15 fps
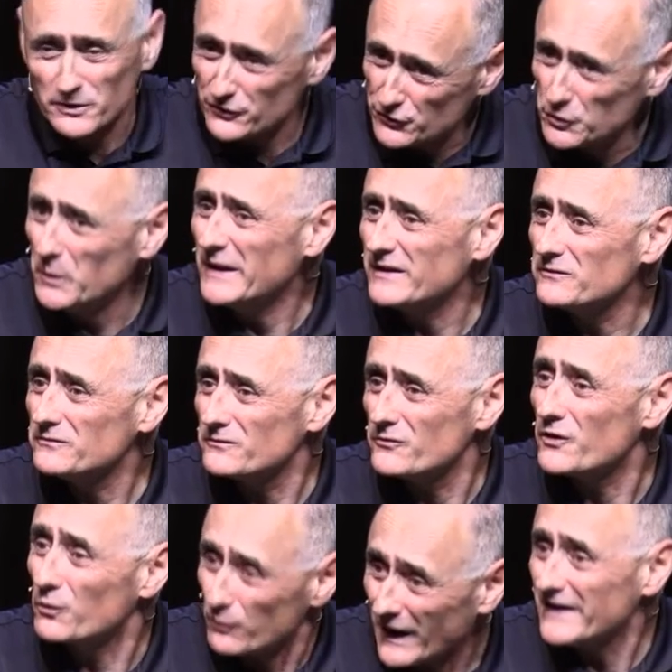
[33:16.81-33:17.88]
but doing
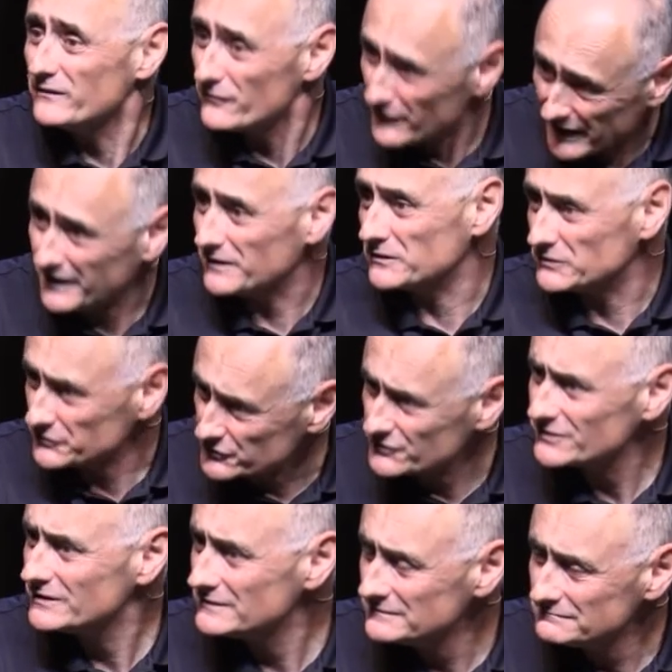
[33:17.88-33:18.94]
the right things